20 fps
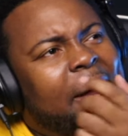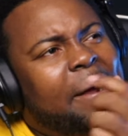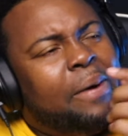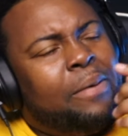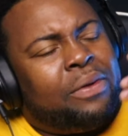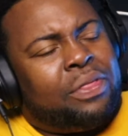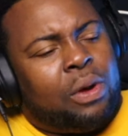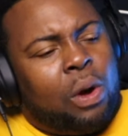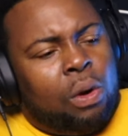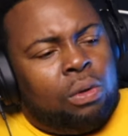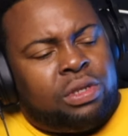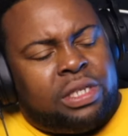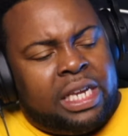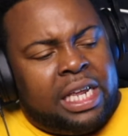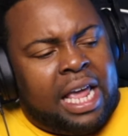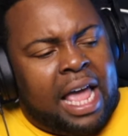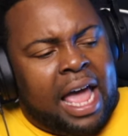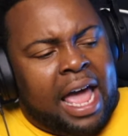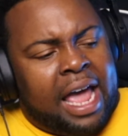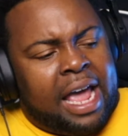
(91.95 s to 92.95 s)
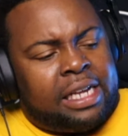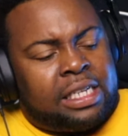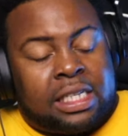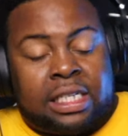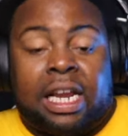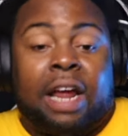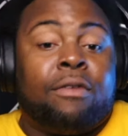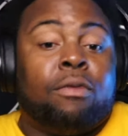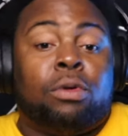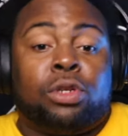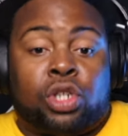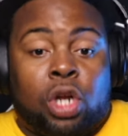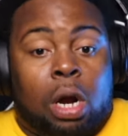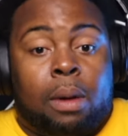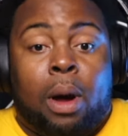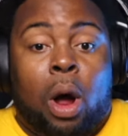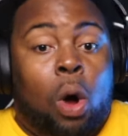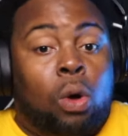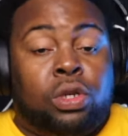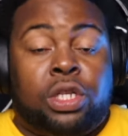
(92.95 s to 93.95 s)
with OTAs, because everyone's talking
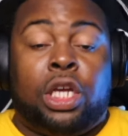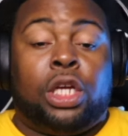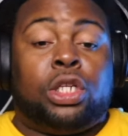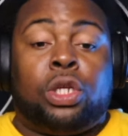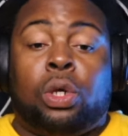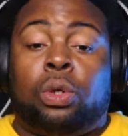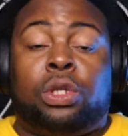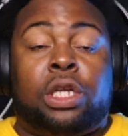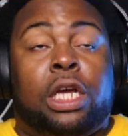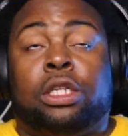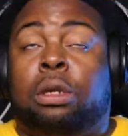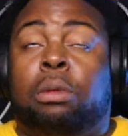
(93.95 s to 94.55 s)
about OTAs,